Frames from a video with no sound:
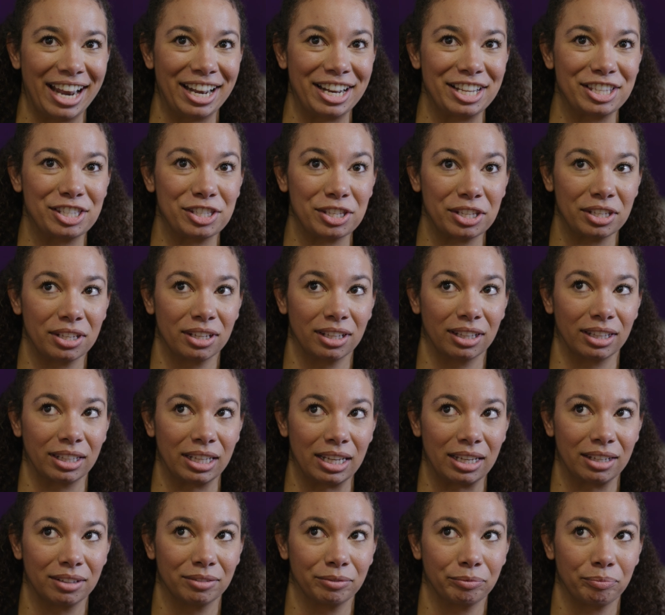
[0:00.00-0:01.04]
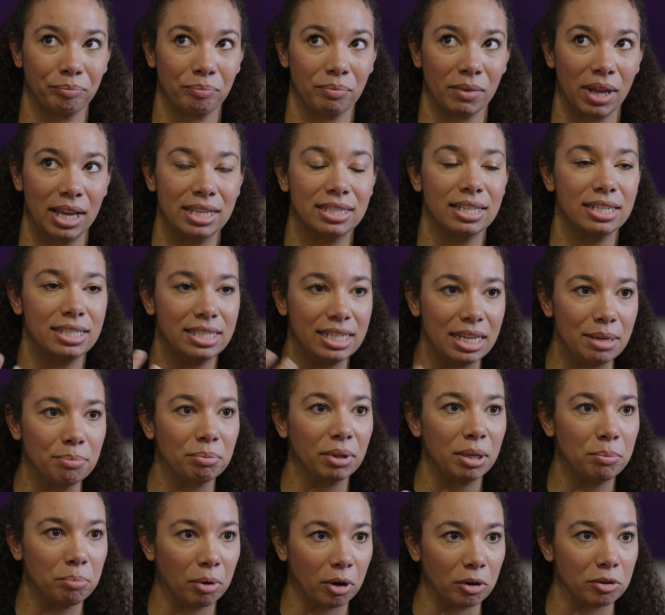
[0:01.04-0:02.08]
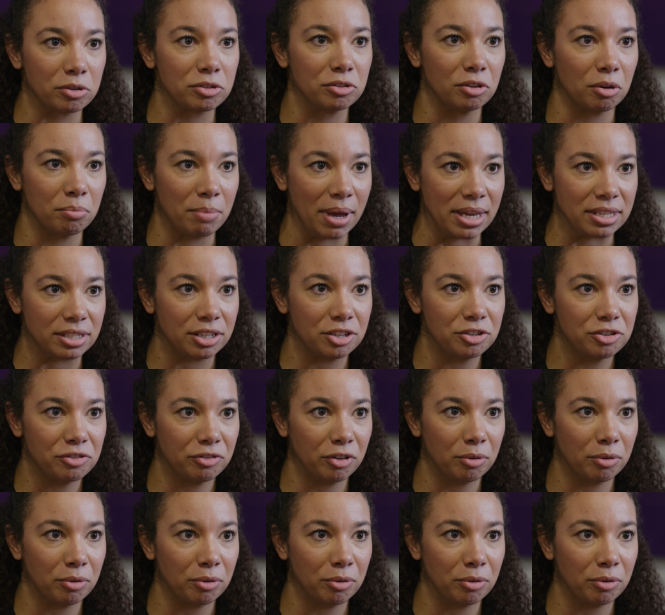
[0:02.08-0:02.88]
and it's it's a deeply personal message mm-hmm.